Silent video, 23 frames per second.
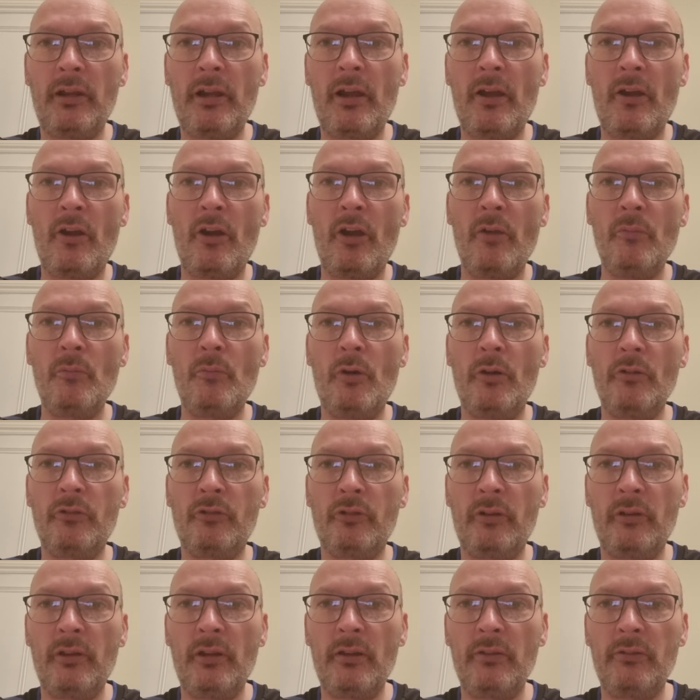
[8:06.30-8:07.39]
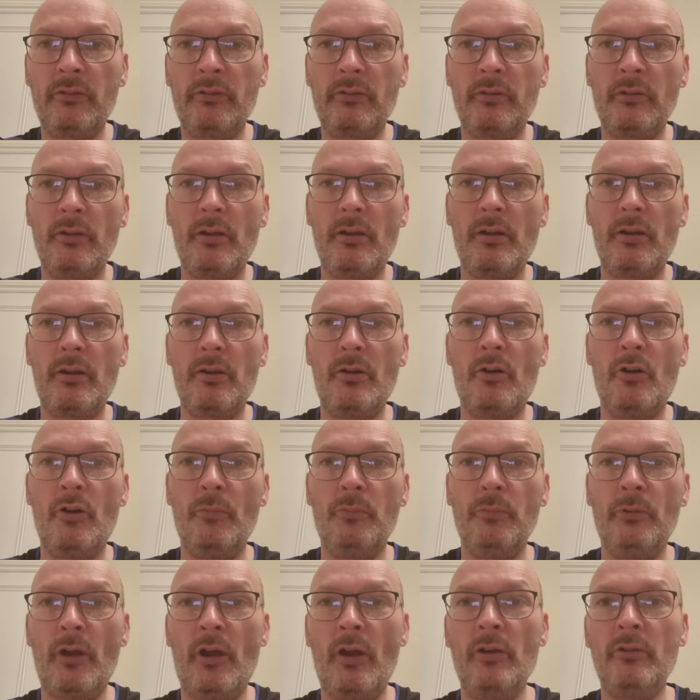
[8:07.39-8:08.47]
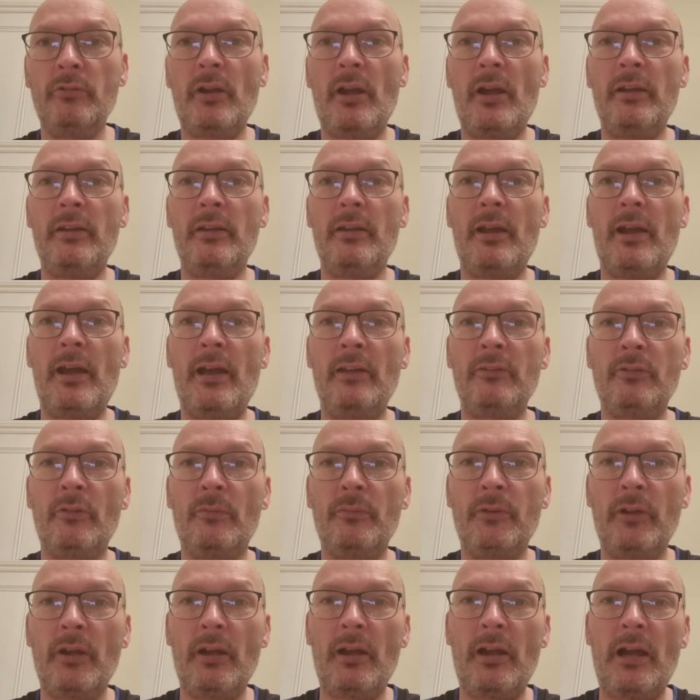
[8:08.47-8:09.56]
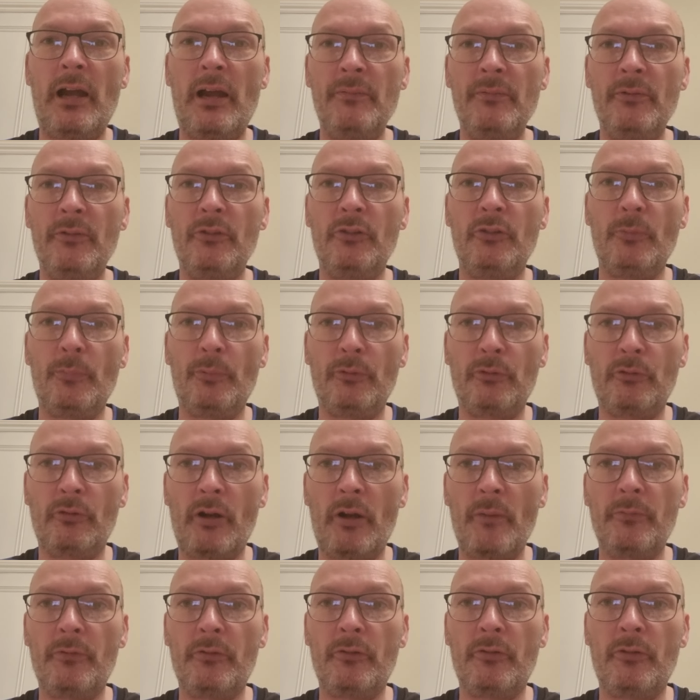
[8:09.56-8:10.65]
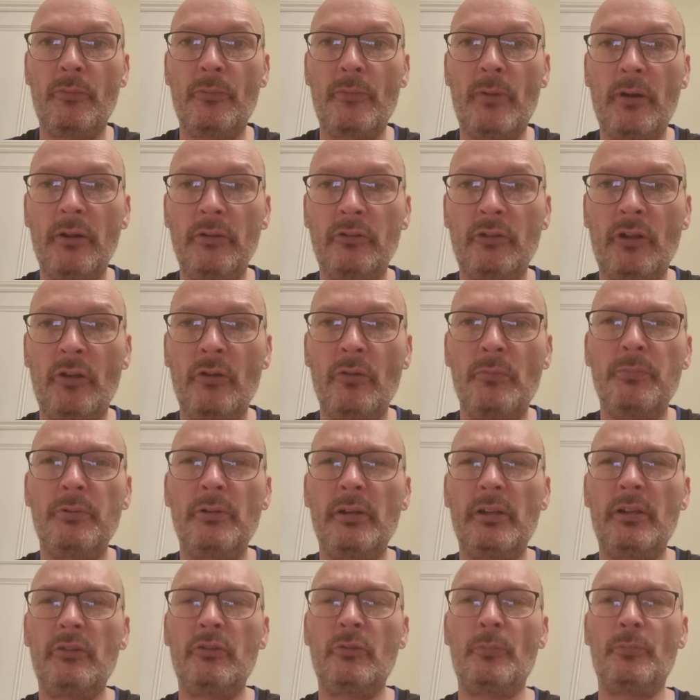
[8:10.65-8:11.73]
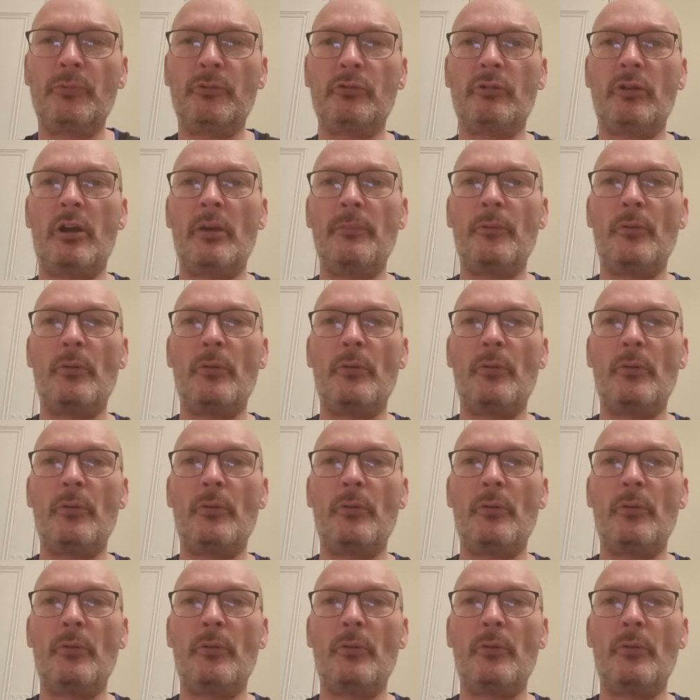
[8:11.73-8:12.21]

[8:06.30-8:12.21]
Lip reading: at home watching this upload and as of yet haven't subscribed to my channel, please subscribe.